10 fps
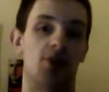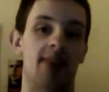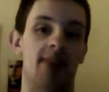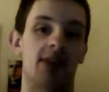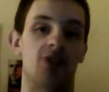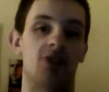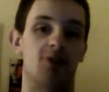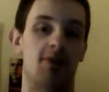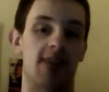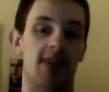and I'm going to
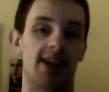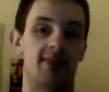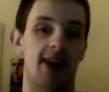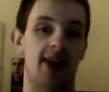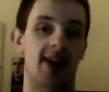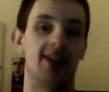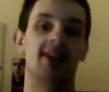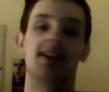be making my